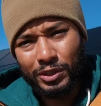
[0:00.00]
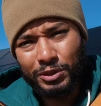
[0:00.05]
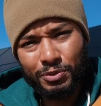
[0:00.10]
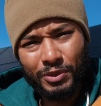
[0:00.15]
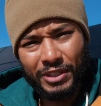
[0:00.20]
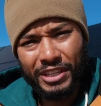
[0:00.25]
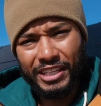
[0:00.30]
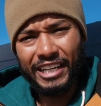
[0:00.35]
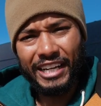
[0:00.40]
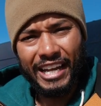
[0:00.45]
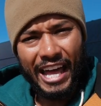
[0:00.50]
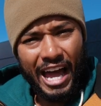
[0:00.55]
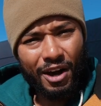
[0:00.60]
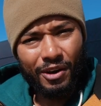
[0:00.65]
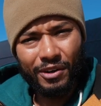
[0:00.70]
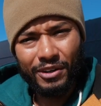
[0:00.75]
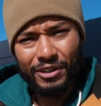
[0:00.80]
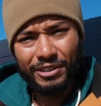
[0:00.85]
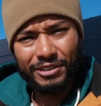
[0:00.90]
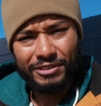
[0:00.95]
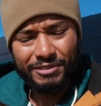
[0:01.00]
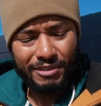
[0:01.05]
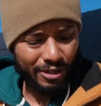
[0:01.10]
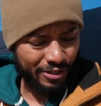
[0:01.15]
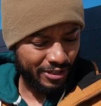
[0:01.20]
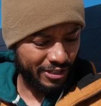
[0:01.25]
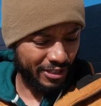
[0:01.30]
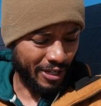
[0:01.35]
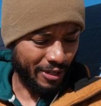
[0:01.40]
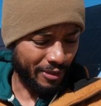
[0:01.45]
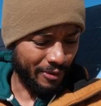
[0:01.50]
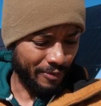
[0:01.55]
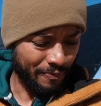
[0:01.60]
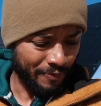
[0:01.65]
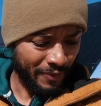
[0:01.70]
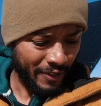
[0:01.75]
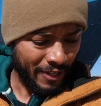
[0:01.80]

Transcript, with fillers: it's within an hour or so.